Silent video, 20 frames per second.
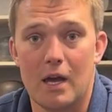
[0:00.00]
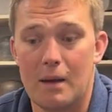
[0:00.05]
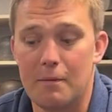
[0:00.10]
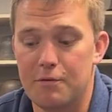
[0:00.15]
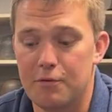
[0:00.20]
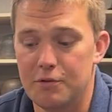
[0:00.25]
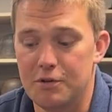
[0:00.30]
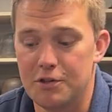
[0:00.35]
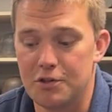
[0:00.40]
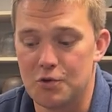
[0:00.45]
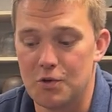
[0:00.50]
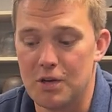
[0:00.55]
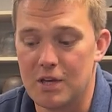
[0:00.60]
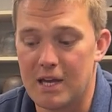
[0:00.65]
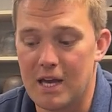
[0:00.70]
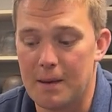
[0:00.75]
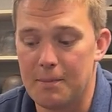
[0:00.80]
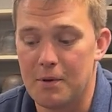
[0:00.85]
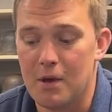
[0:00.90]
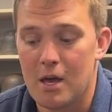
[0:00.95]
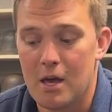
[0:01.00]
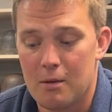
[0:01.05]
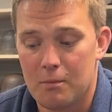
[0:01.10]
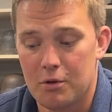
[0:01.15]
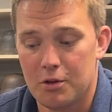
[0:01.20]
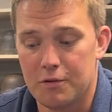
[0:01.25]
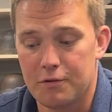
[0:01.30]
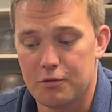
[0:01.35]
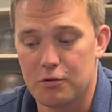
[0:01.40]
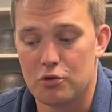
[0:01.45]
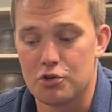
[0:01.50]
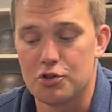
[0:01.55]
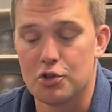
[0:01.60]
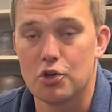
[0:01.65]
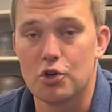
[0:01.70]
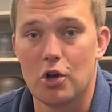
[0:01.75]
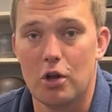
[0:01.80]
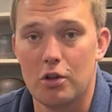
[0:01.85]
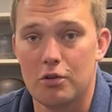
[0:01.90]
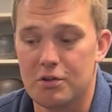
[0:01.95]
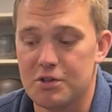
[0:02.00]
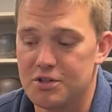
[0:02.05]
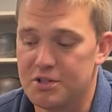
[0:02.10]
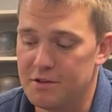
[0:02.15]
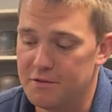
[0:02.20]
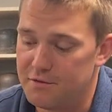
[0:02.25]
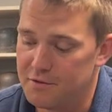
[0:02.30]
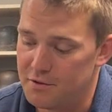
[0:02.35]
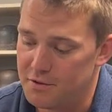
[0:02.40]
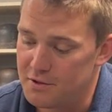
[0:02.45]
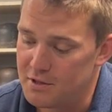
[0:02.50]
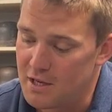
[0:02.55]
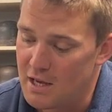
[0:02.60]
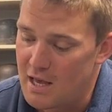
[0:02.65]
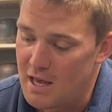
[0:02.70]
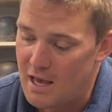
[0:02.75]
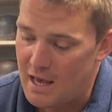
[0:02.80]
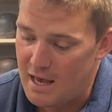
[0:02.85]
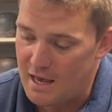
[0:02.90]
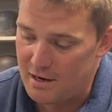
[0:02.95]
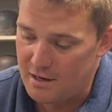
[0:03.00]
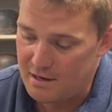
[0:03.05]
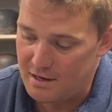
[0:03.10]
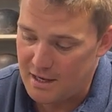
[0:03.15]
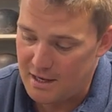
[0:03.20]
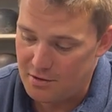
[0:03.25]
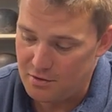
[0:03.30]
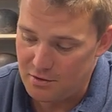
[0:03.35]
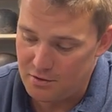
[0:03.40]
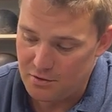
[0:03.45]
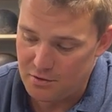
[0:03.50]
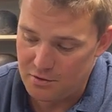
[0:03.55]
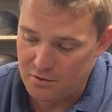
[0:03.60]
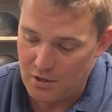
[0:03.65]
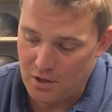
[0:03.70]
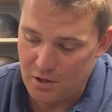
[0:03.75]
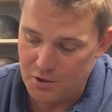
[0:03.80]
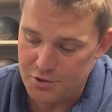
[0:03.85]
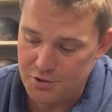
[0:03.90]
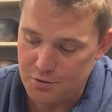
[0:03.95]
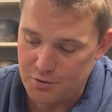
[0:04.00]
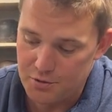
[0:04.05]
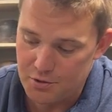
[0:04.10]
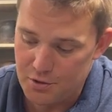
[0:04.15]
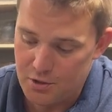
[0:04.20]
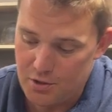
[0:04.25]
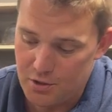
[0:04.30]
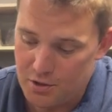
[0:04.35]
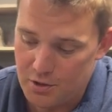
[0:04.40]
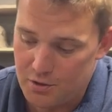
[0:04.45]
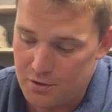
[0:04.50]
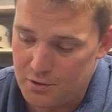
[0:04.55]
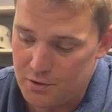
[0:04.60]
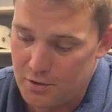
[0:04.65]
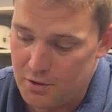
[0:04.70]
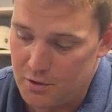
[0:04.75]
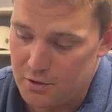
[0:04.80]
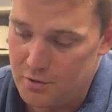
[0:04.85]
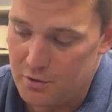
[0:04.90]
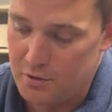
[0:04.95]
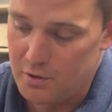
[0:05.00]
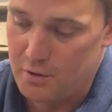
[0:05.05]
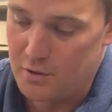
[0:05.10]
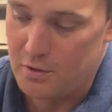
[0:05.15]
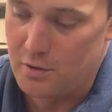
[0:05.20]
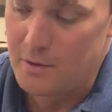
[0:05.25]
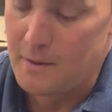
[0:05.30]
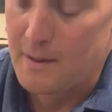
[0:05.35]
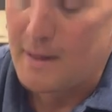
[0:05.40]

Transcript: M43 cap, but of course the color is different, and also the